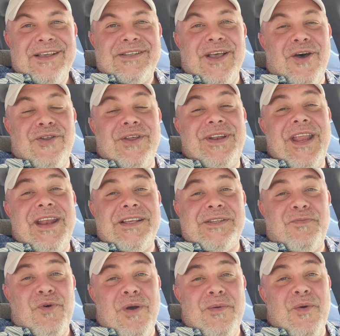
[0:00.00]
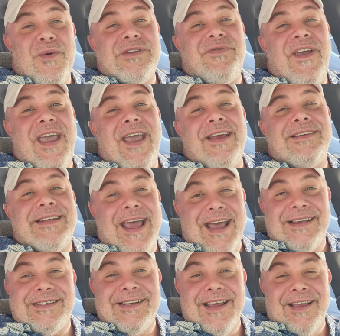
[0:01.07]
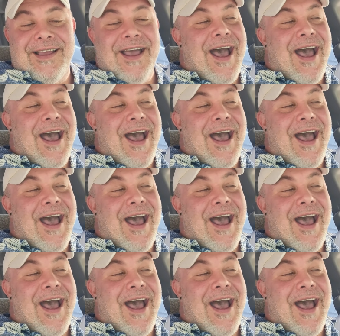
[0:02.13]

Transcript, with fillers: So the dentist appointment was fantastic.